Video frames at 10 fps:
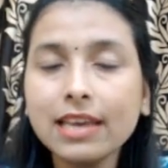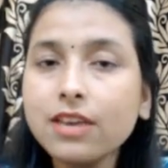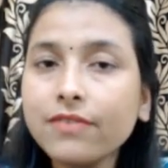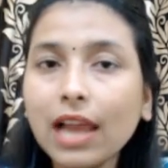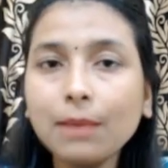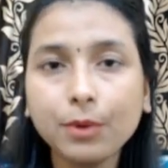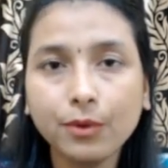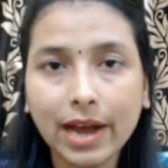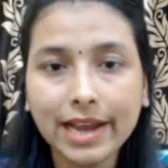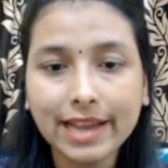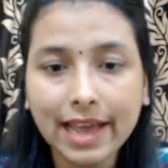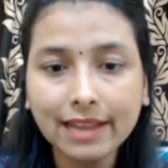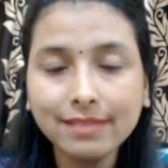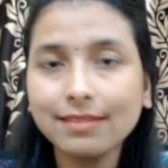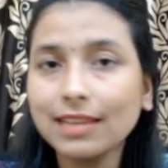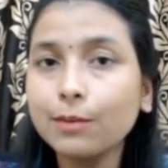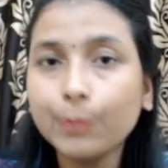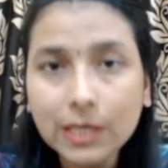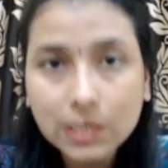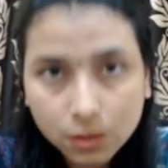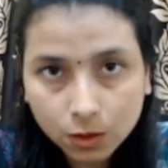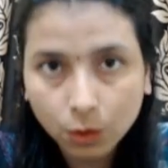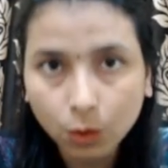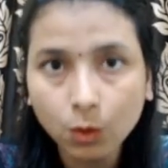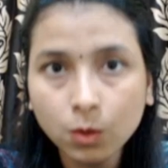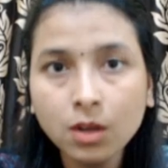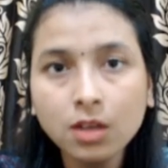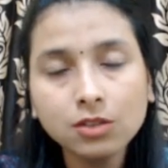If I'll provide n, it means no.